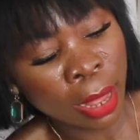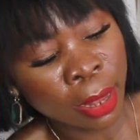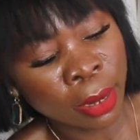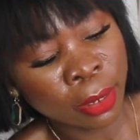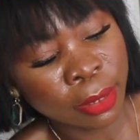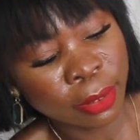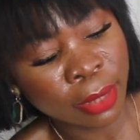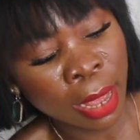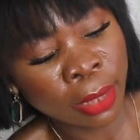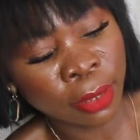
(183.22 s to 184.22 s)
I got it in
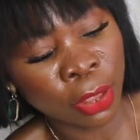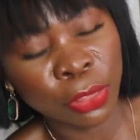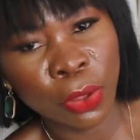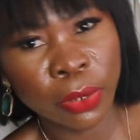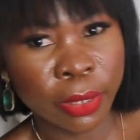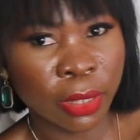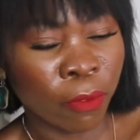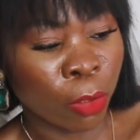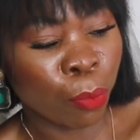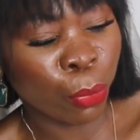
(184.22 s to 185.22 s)
size
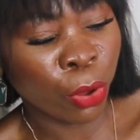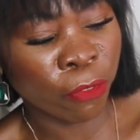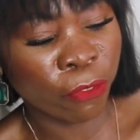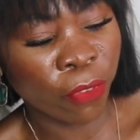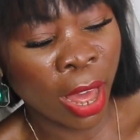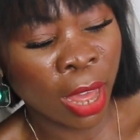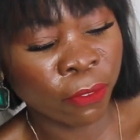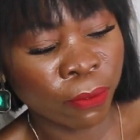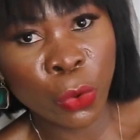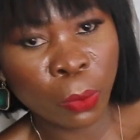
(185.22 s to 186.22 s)

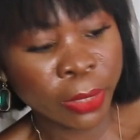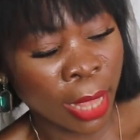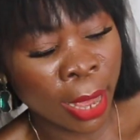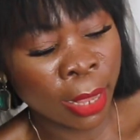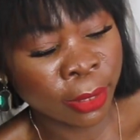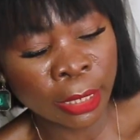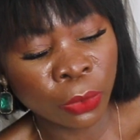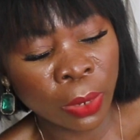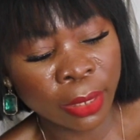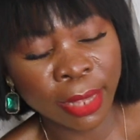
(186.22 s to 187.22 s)
37.5 Europe size.
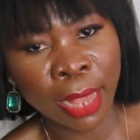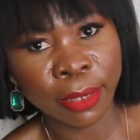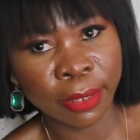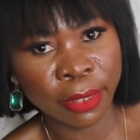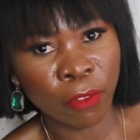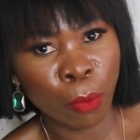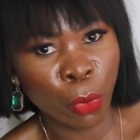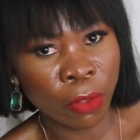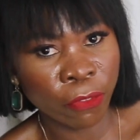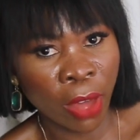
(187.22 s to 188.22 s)
US size is
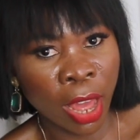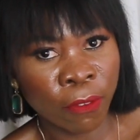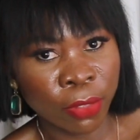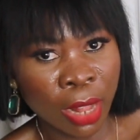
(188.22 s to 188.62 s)
7.5.